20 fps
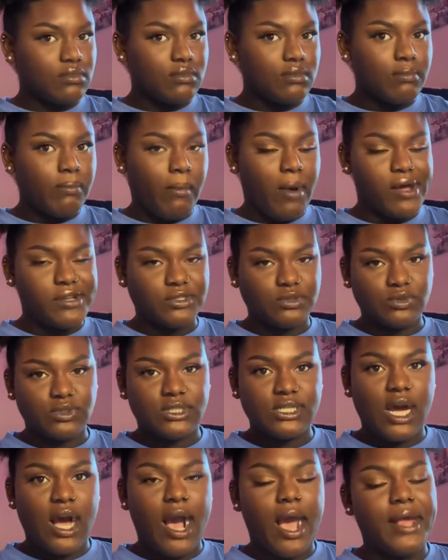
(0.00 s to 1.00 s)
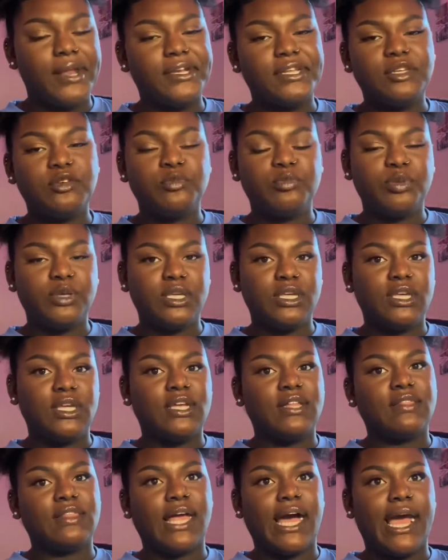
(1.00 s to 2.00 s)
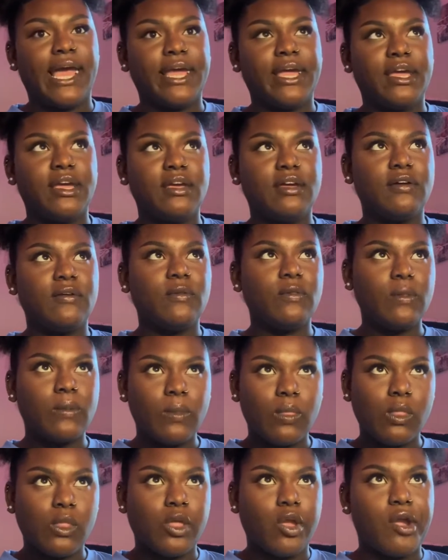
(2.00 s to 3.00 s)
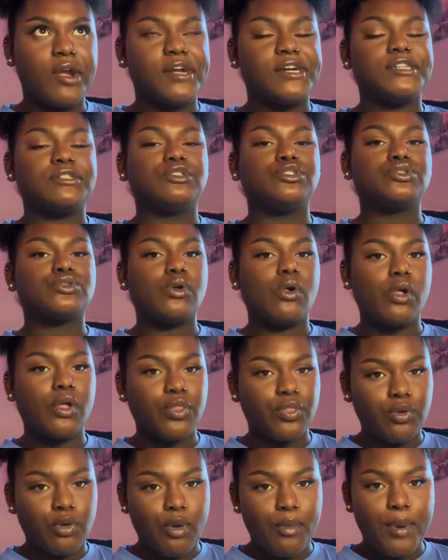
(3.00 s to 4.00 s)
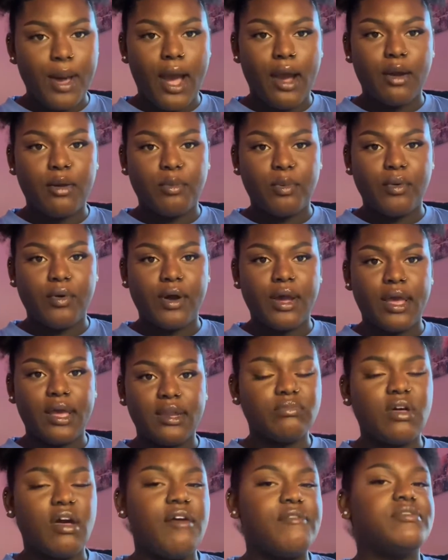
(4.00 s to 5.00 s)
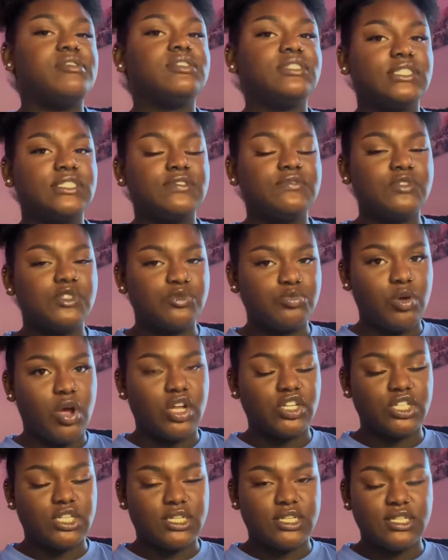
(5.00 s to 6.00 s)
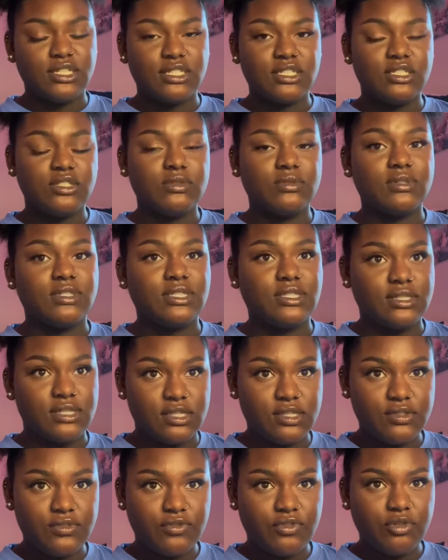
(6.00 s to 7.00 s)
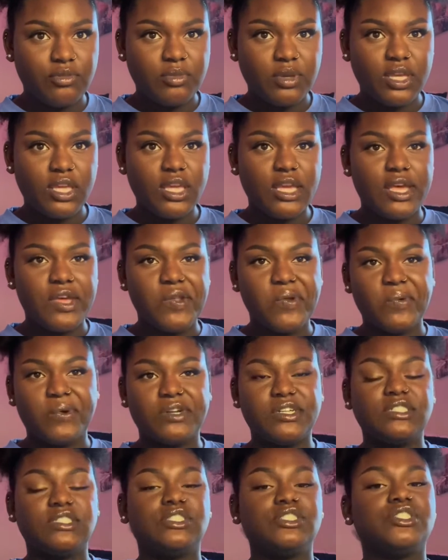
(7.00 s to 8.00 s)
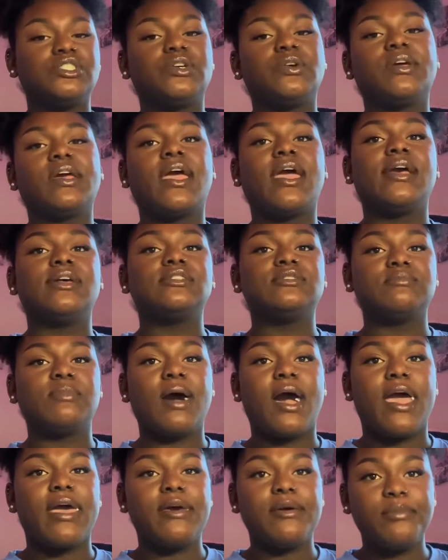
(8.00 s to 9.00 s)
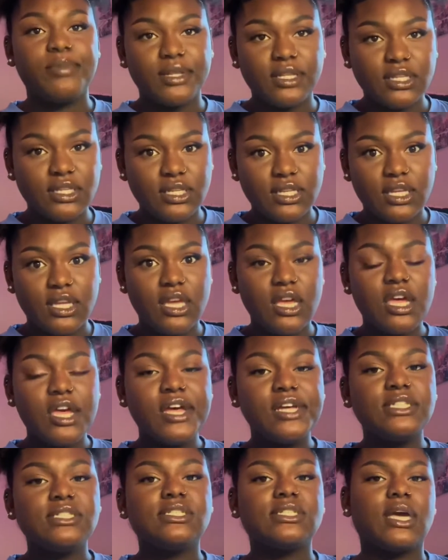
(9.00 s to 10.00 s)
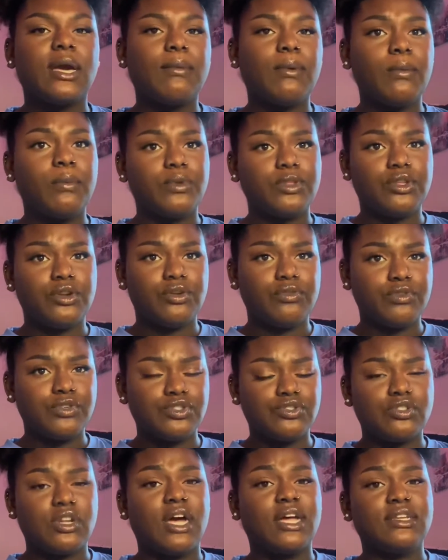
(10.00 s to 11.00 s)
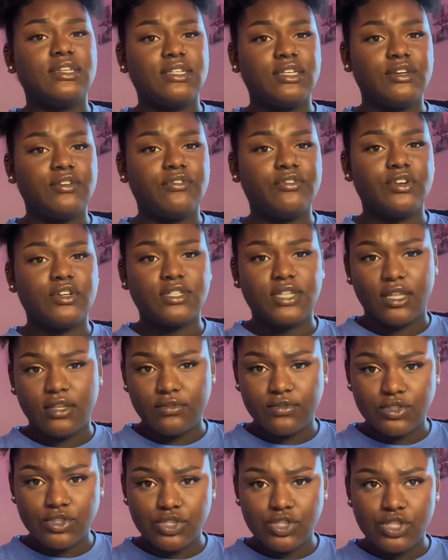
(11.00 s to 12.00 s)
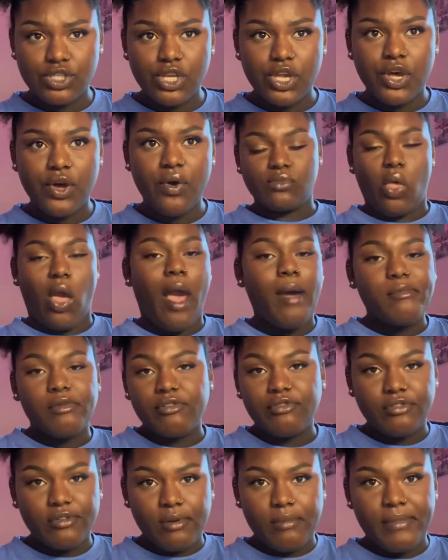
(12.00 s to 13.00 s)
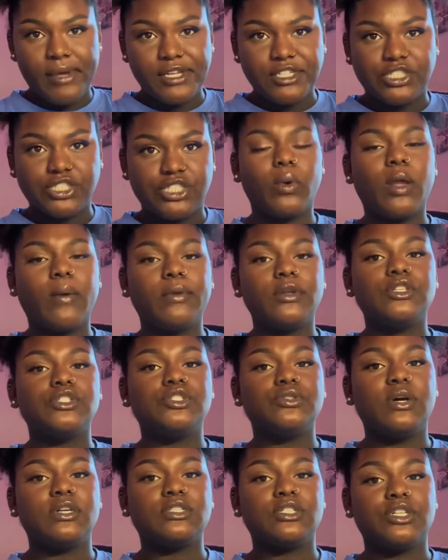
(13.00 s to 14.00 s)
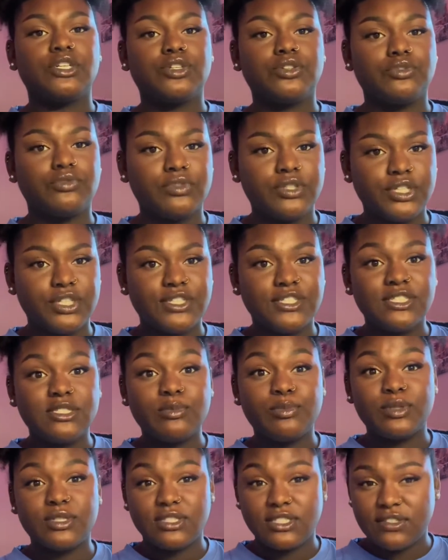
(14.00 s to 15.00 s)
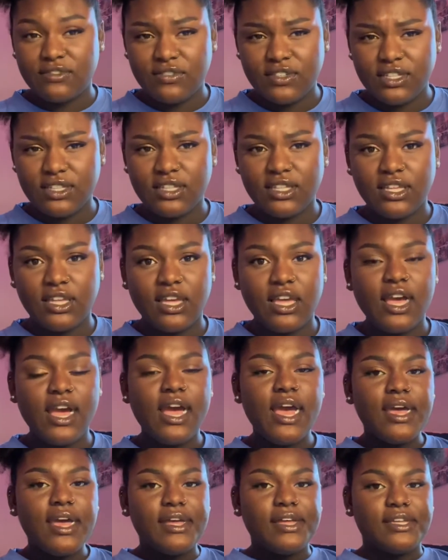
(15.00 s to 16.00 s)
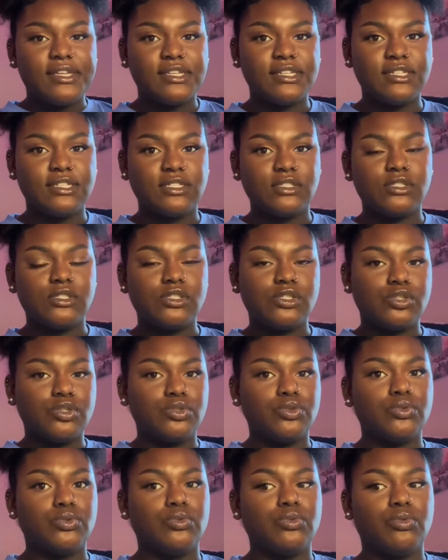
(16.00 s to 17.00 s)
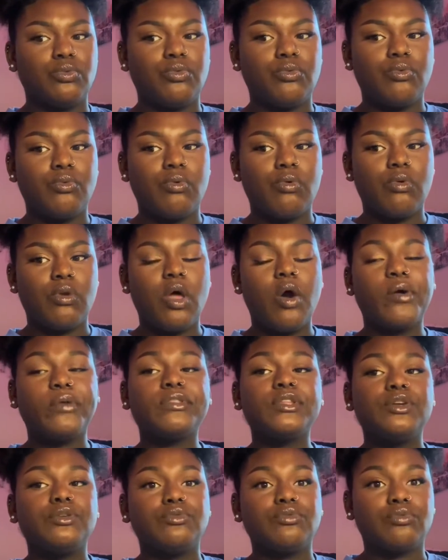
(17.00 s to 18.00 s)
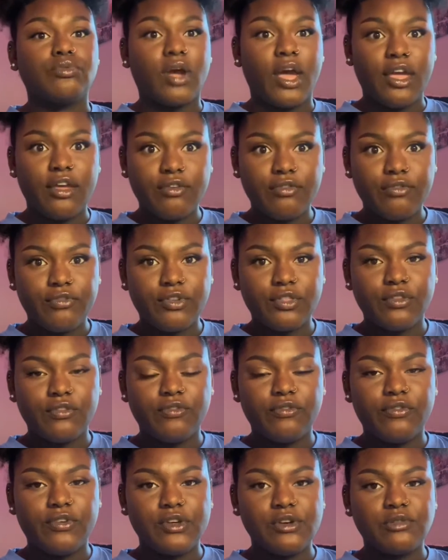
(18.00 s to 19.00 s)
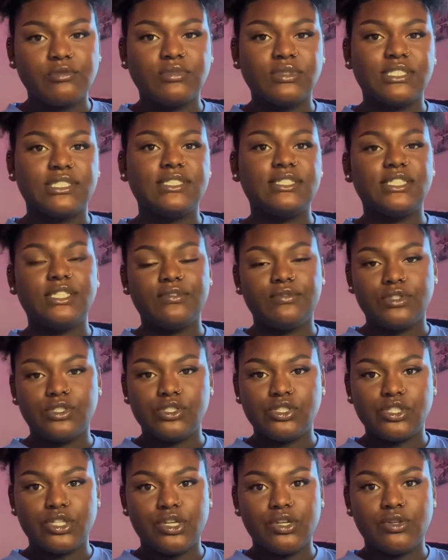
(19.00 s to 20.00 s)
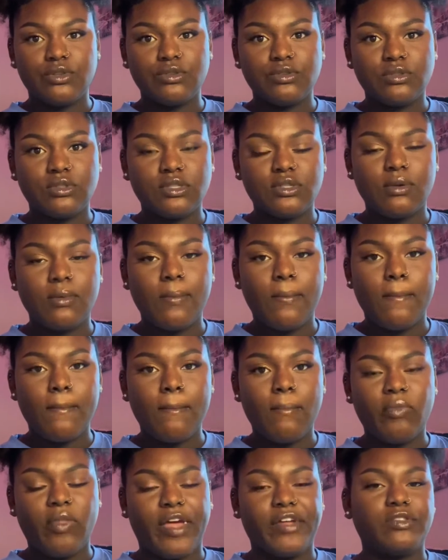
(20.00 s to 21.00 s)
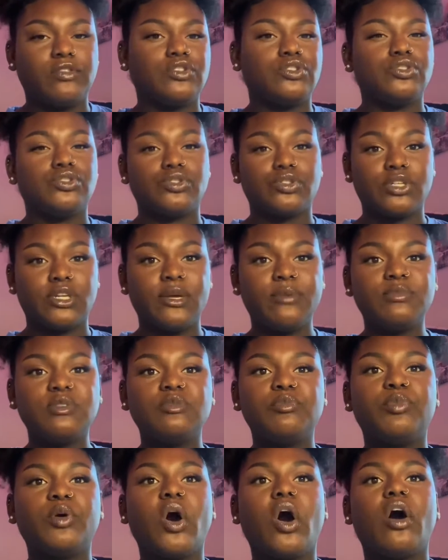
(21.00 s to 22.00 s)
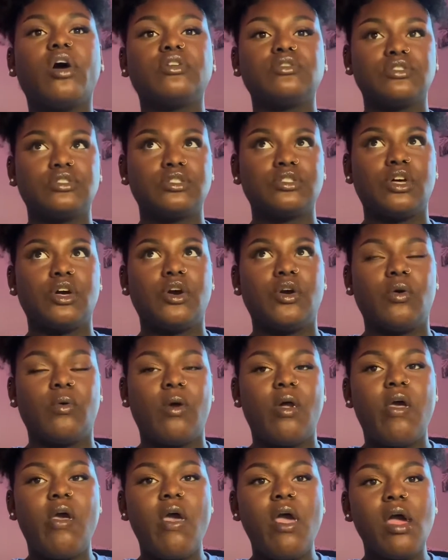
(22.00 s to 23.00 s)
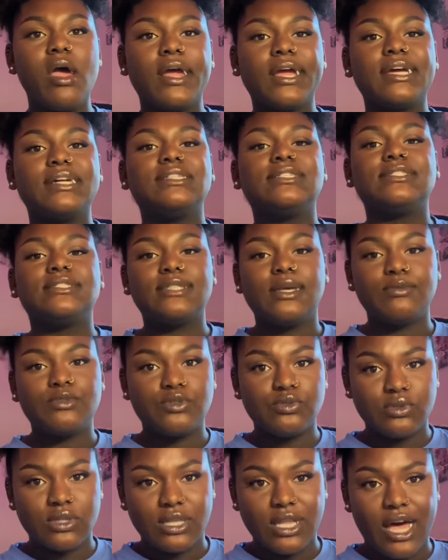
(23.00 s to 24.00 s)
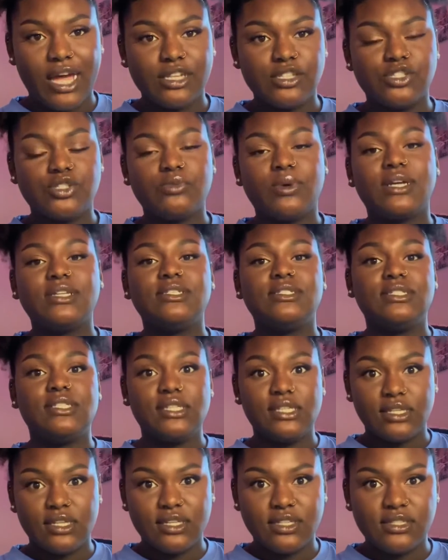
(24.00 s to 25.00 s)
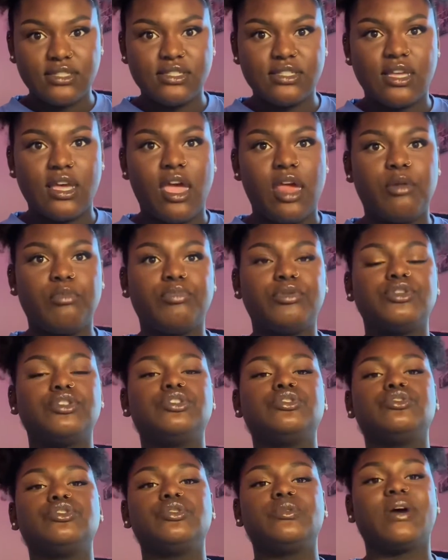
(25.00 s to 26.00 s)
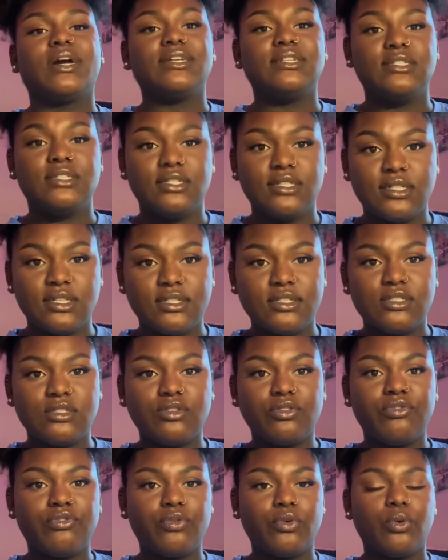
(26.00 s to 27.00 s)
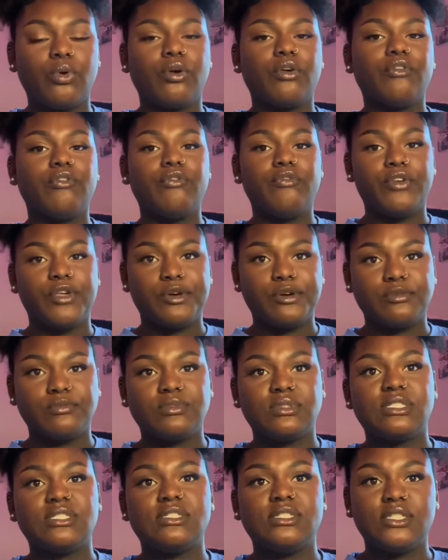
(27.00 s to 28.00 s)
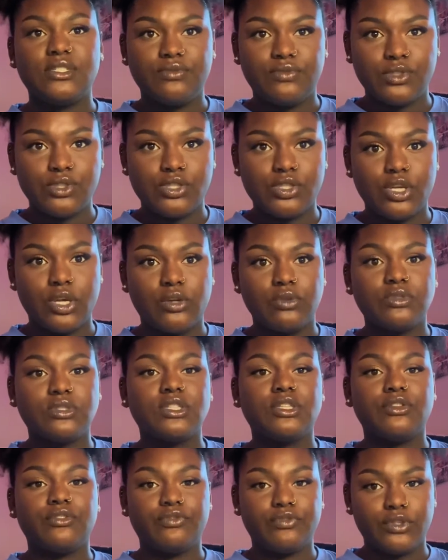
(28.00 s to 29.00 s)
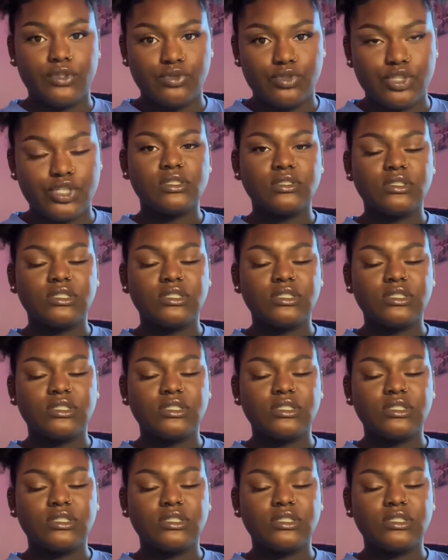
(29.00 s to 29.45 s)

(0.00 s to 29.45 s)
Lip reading: Module 9, it'd be like you're scrolling through a PowerPoint. I feel as if this project needs to exist for me in order to showcase my ability to come up with an original idea for a television show. I'm a film major. What I'm gonna do as a career specifically is to not only write the films and TV shows, like the scripts, but also conceptualize new ideas and produce new ideas for films and TV shows in the future.